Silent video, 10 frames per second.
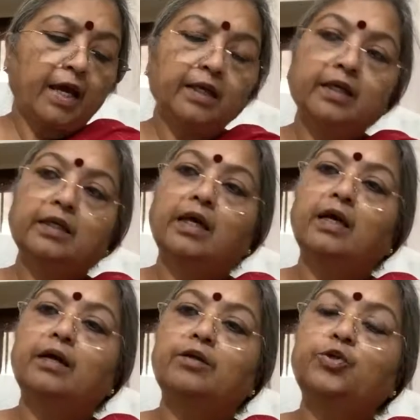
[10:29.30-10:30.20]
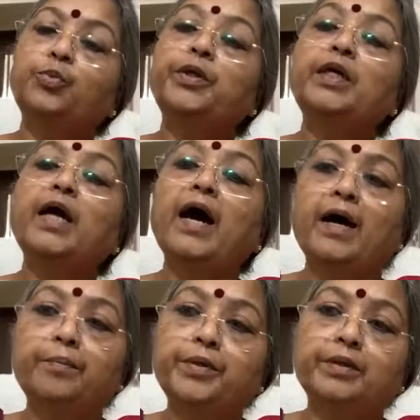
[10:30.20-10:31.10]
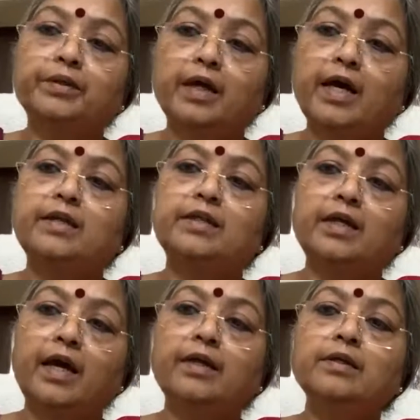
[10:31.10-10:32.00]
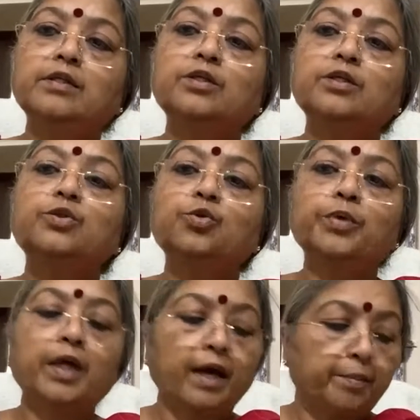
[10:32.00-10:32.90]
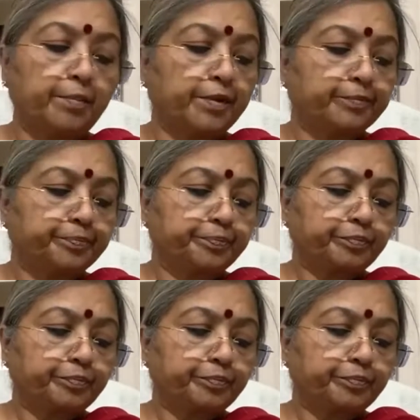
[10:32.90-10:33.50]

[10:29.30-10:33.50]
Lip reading: and to be happy. At the end, to be happy.